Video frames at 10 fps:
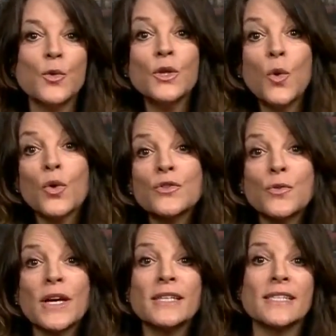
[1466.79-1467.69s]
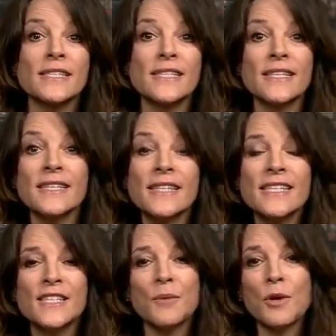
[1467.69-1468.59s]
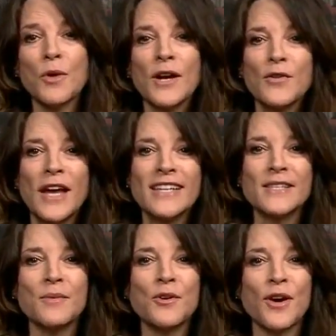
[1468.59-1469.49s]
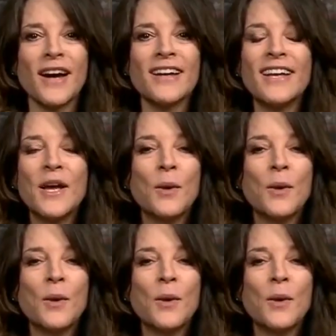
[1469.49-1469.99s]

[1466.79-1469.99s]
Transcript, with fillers: in the horse race, is it this Democrat or that Democrat?